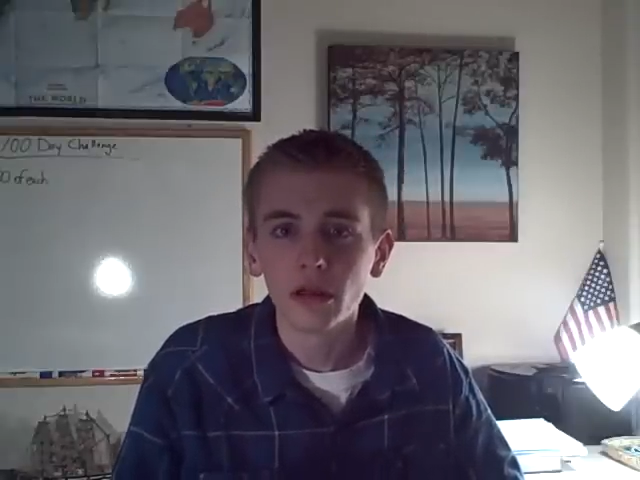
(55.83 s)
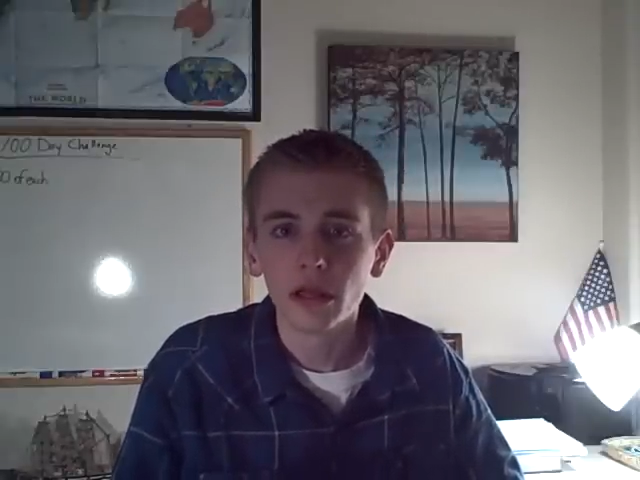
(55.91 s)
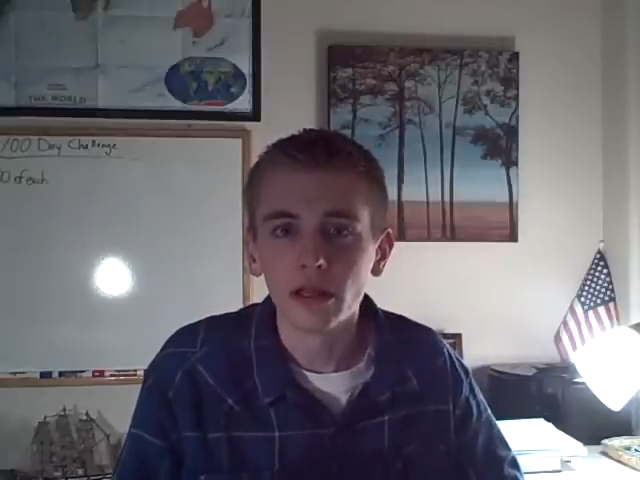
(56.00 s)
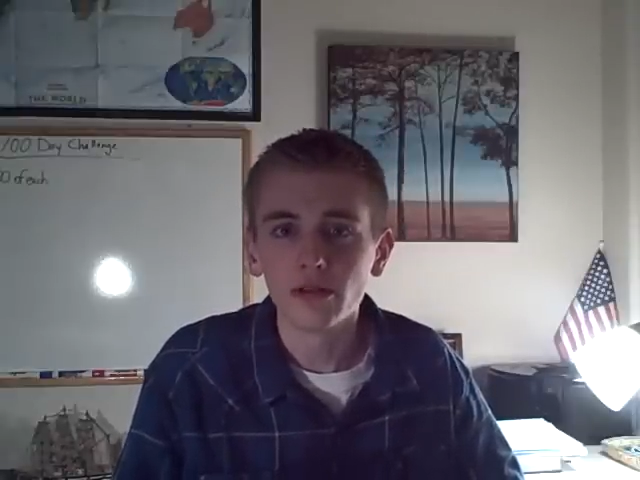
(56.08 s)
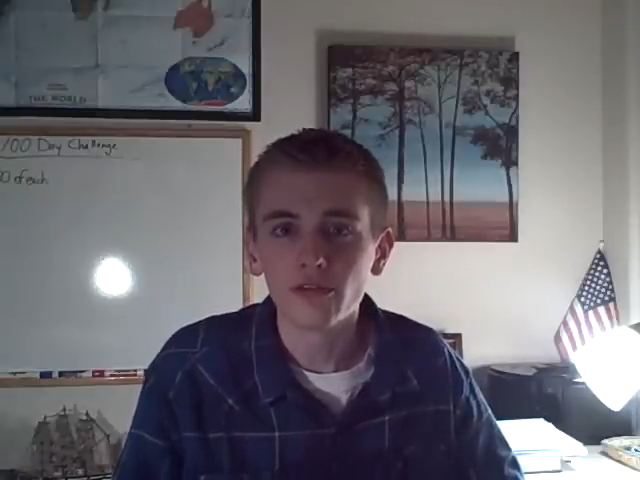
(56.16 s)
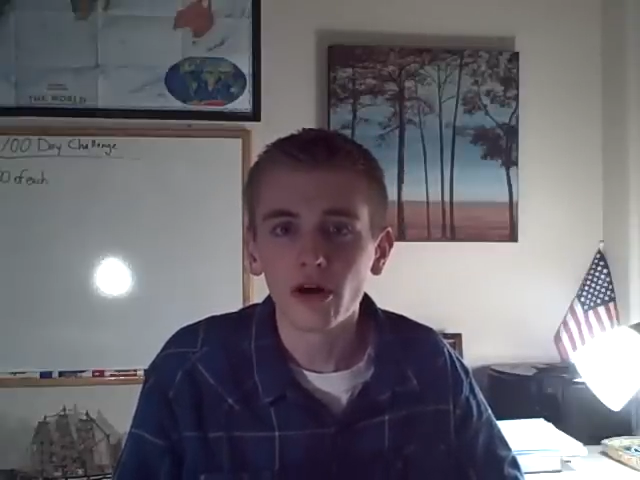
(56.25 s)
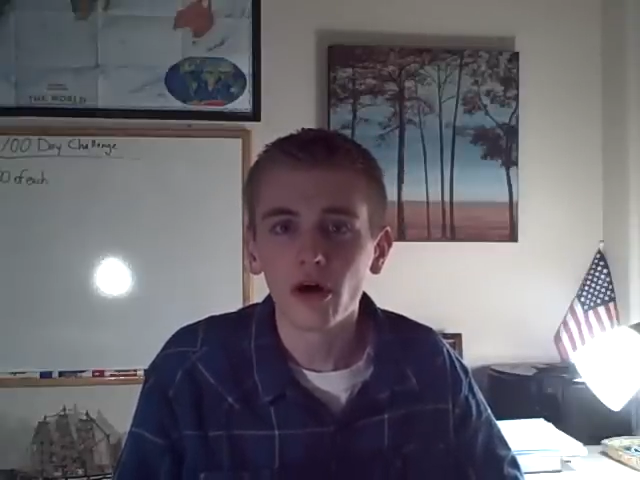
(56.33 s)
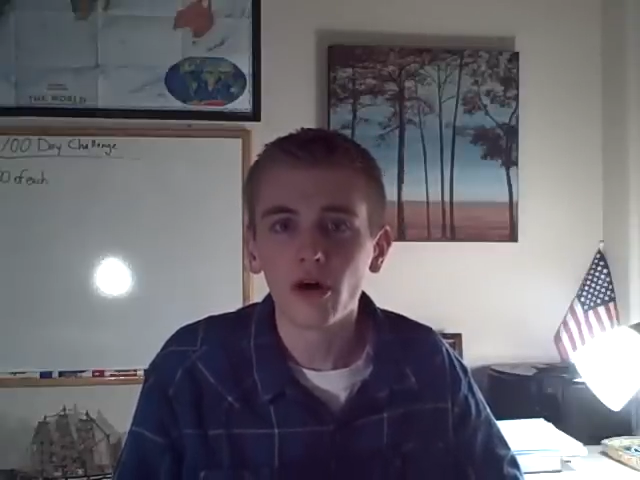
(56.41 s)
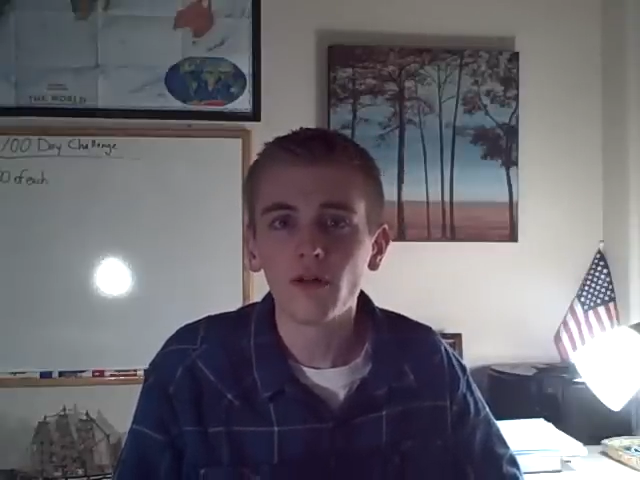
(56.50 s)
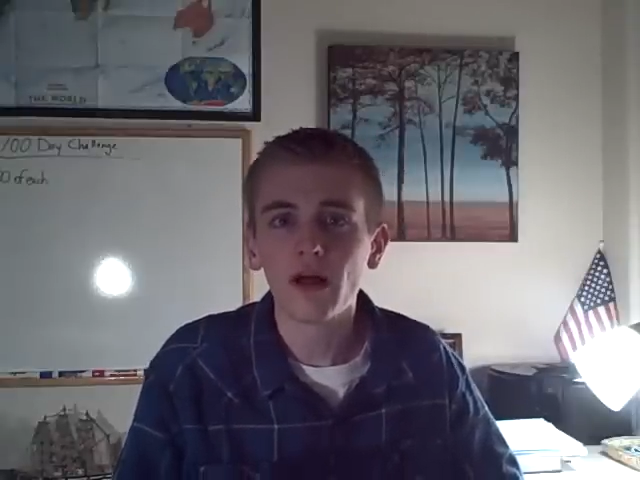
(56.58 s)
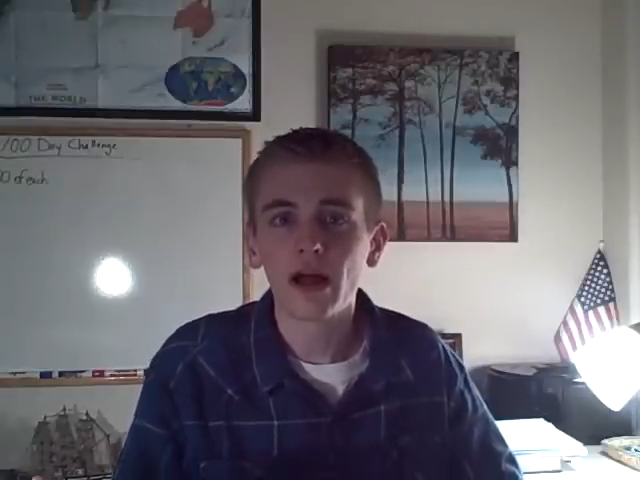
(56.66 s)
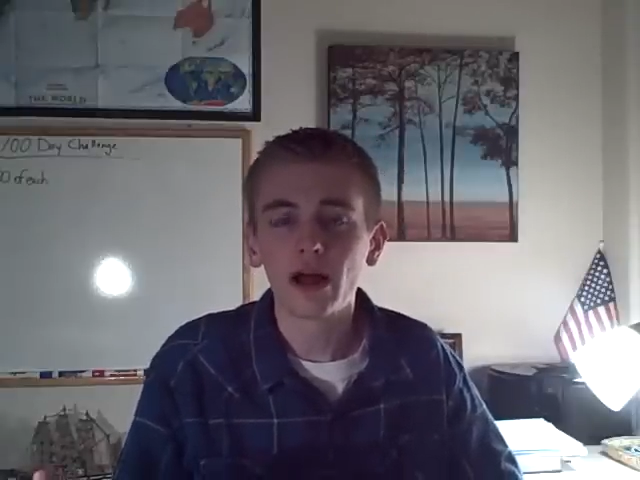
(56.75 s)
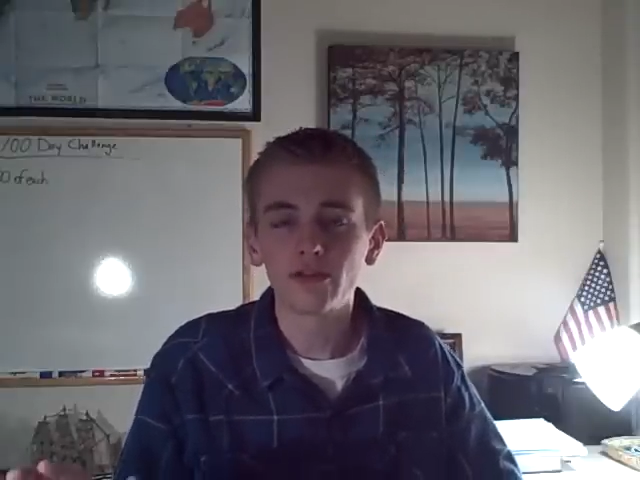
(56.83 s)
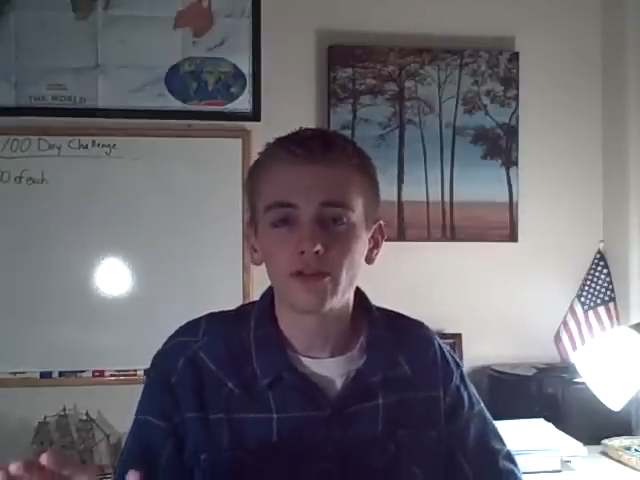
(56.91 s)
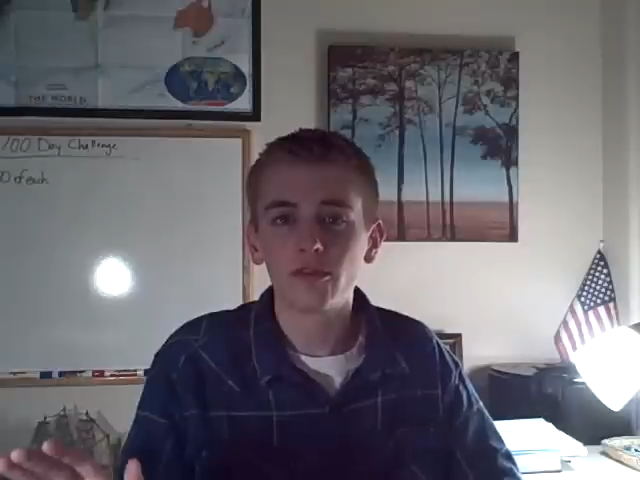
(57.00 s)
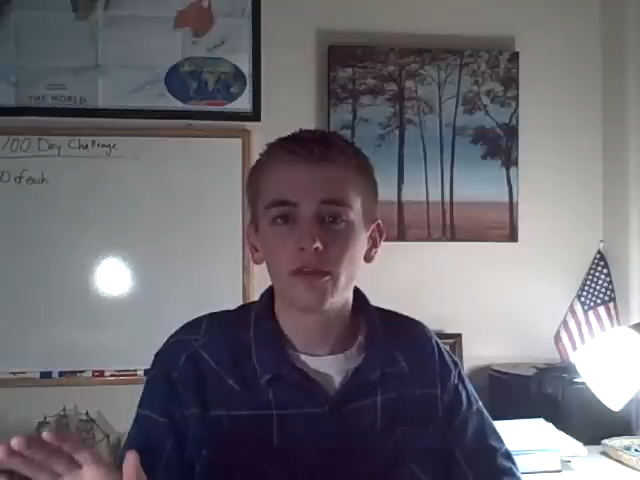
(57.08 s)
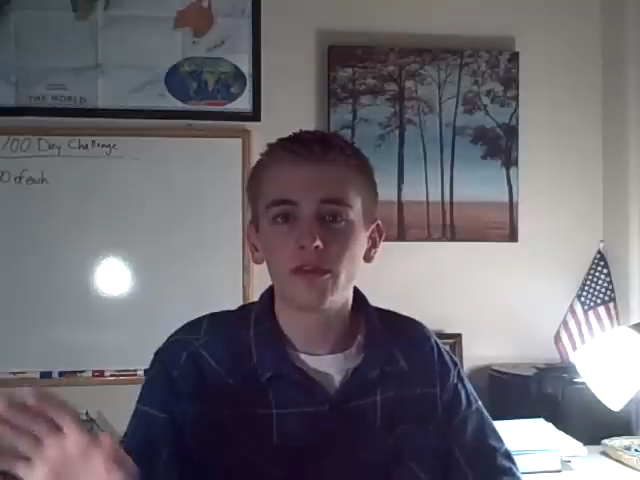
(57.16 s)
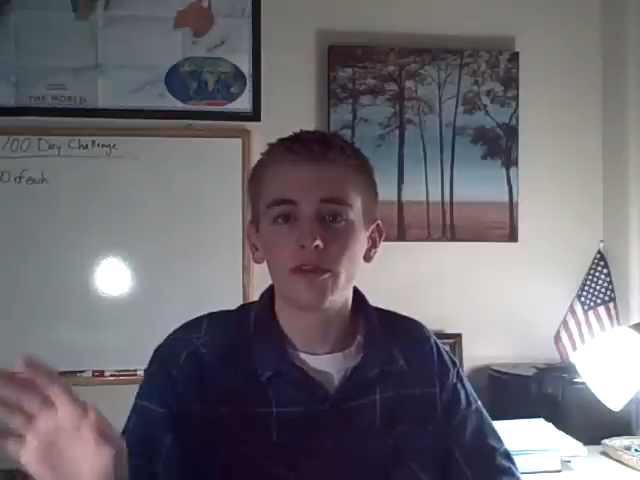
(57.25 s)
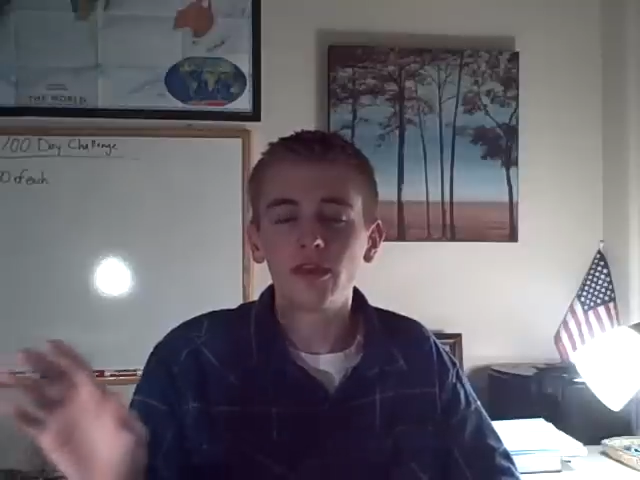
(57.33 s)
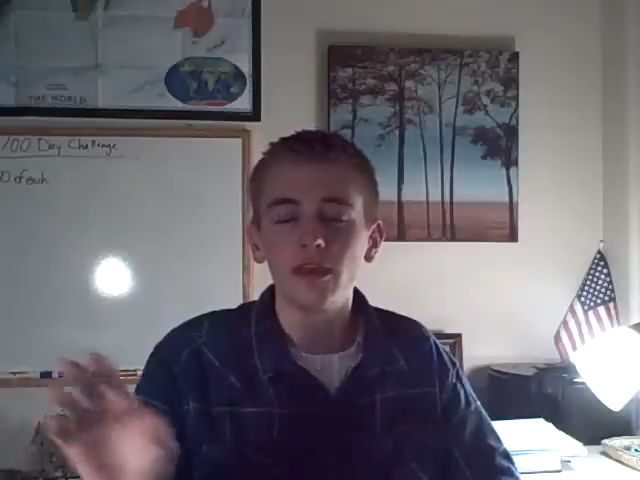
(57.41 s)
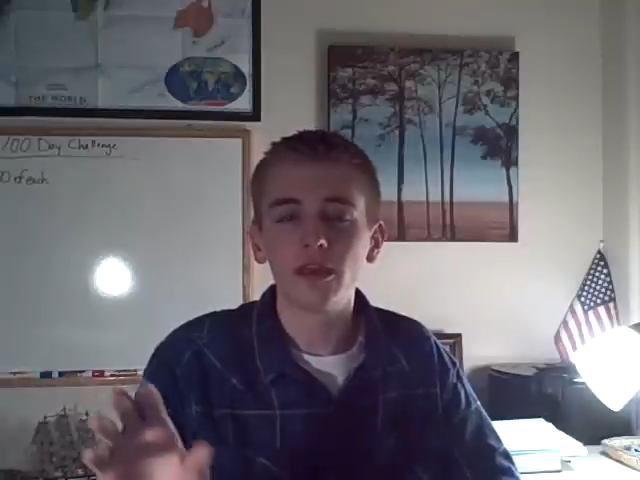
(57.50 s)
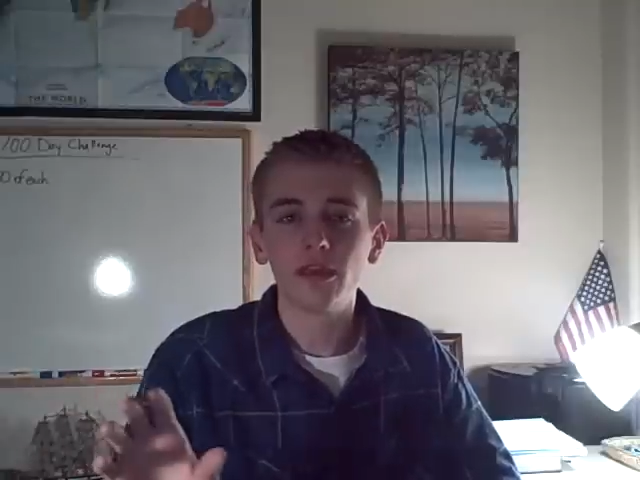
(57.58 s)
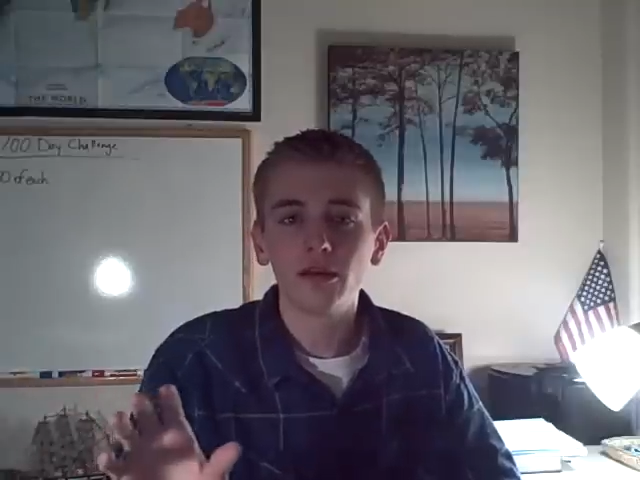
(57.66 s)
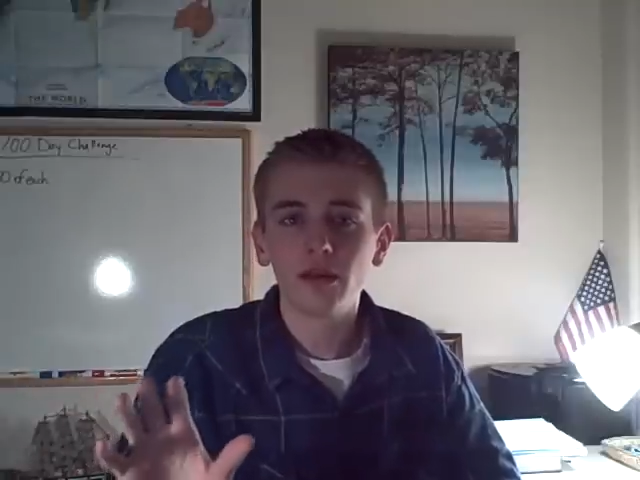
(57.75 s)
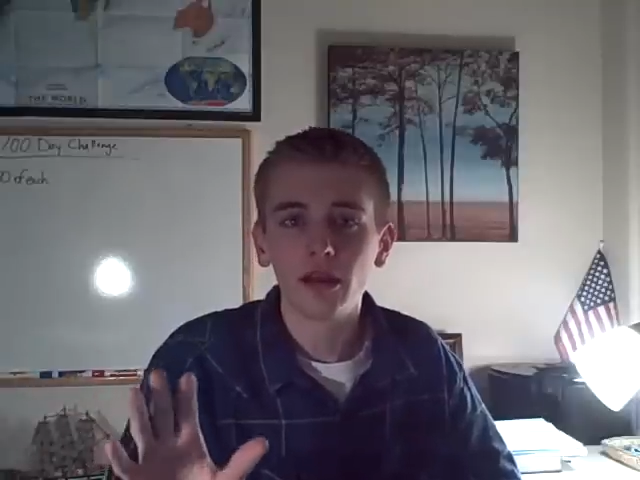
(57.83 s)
And it's all at the